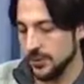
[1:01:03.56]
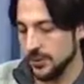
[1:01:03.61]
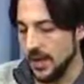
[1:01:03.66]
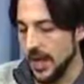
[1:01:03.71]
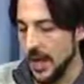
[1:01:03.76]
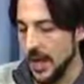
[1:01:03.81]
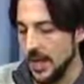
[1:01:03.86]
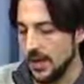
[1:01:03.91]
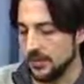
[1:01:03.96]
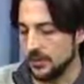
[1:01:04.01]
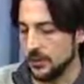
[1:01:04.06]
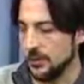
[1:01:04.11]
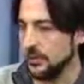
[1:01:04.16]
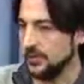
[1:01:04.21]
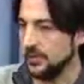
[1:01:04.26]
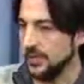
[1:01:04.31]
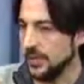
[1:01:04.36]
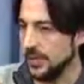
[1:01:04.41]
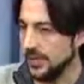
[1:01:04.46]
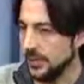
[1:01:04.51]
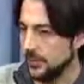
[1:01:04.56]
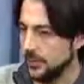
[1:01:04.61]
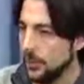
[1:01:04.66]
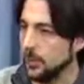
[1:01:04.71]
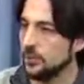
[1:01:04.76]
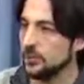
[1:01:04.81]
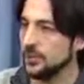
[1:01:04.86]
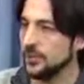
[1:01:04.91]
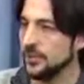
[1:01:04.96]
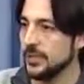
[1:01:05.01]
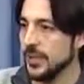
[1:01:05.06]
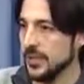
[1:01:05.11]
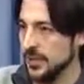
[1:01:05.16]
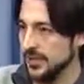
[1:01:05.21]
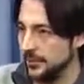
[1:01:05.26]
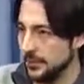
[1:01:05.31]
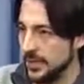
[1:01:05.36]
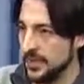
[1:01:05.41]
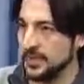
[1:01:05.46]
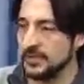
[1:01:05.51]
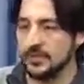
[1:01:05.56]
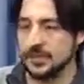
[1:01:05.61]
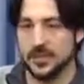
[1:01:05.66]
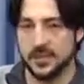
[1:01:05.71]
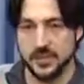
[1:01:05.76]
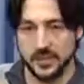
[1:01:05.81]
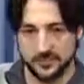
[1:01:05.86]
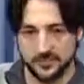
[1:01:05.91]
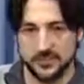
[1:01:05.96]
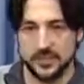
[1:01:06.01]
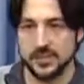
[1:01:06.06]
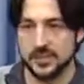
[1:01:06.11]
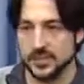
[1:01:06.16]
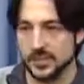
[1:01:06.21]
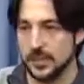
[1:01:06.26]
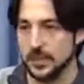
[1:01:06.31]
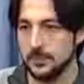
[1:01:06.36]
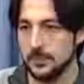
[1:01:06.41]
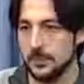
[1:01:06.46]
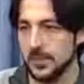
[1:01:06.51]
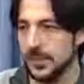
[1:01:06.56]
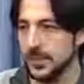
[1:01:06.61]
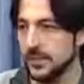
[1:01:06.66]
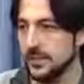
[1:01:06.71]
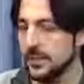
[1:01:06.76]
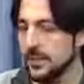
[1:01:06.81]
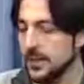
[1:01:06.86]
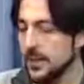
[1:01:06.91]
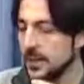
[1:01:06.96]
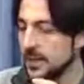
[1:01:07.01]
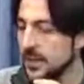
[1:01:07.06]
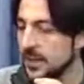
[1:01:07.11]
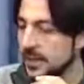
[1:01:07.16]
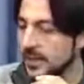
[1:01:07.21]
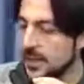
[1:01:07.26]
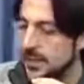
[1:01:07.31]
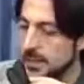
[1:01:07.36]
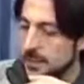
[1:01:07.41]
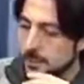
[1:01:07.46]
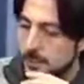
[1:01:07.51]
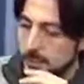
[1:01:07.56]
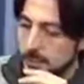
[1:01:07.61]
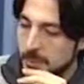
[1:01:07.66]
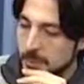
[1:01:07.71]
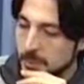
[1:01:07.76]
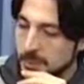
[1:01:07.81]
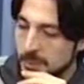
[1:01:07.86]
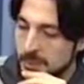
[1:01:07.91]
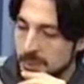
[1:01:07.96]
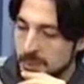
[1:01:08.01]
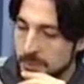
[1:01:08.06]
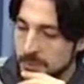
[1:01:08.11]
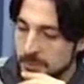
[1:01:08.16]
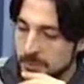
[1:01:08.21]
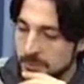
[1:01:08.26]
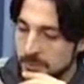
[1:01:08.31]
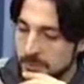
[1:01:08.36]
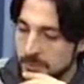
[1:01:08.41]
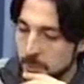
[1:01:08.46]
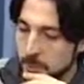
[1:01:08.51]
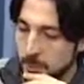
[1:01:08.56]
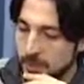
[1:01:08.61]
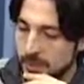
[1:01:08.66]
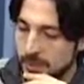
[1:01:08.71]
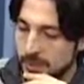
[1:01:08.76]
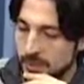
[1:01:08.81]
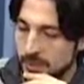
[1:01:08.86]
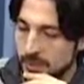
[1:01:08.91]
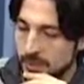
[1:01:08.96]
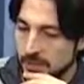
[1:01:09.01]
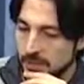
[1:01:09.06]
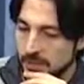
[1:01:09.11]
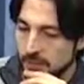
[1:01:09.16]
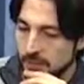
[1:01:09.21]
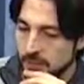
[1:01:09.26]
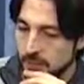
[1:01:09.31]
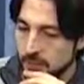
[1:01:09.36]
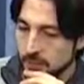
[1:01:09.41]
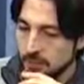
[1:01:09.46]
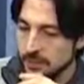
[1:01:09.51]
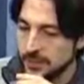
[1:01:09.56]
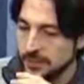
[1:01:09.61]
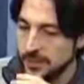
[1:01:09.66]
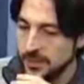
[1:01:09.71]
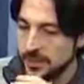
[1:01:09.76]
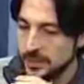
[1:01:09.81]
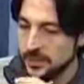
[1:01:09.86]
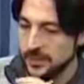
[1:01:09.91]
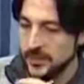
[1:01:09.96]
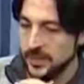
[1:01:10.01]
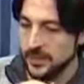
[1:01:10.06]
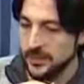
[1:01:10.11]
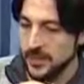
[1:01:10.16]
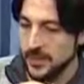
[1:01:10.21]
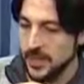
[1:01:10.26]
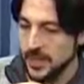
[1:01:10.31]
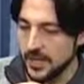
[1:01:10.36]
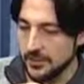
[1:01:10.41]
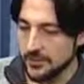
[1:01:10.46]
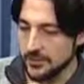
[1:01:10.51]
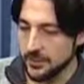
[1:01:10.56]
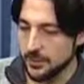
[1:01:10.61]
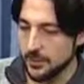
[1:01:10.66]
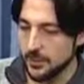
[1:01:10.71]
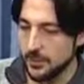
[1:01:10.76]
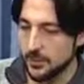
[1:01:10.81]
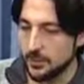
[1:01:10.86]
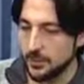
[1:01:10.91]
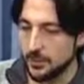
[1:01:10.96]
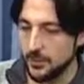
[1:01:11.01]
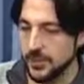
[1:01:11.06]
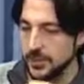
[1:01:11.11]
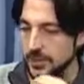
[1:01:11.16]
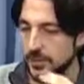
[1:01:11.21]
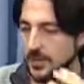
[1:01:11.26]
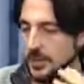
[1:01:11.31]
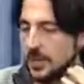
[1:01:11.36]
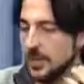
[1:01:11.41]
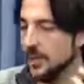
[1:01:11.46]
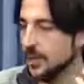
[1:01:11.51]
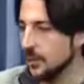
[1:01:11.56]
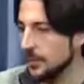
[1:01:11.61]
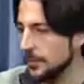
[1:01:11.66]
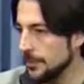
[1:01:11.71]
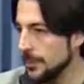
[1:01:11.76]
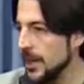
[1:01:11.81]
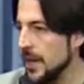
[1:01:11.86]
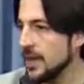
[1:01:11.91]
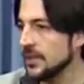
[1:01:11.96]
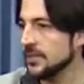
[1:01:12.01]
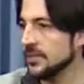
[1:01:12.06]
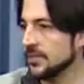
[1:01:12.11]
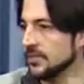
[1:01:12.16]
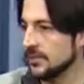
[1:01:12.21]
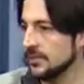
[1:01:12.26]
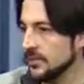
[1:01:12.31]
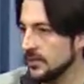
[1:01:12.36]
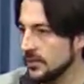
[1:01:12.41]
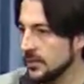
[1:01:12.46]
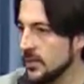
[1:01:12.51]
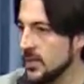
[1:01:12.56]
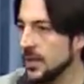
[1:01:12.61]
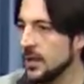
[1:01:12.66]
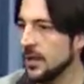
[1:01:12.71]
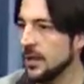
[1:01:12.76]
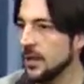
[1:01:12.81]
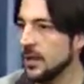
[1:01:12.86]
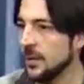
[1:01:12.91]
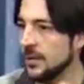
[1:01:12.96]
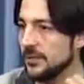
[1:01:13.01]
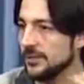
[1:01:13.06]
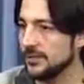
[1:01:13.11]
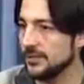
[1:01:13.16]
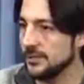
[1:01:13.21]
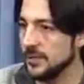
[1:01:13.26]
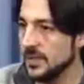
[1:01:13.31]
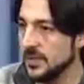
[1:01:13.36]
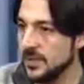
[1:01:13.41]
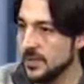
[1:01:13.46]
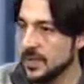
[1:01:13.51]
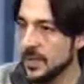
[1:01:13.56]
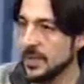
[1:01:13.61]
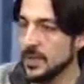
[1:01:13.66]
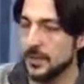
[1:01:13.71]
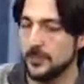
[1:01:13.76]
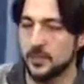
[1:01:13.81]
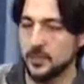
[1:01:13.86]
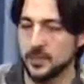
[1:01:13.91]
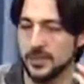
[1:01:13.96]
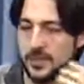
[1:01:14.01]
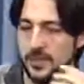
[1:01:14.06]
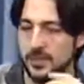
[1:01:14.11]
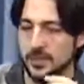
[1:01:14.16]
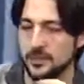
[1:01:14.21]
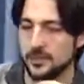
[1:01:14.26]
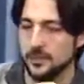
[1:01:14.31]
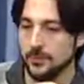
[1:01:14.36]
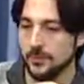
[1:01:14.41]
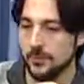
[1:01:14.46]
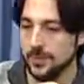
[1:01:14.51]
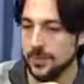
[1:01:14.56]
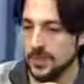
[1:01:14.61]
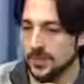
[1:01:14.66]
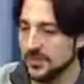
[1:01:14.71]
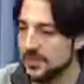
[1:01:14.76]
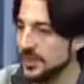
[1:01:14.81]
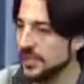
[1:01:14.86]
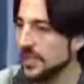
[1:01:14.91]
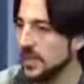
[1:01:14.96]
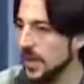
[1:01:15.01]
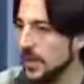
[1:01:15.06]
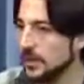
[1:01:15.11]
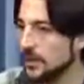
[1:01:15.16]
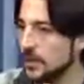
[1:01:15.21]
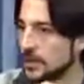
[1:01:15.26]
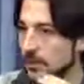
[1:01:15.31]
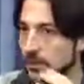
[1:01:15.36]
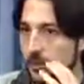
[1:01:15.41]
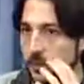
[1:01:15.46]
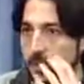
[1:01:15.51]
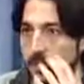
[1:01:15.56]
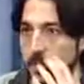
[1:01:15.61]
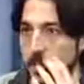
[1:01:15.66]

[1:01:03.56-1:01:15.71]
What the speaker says: act on the emotional, mental, and physical plane. But as we do things that have to do with compassion, love, harmony, with the general good,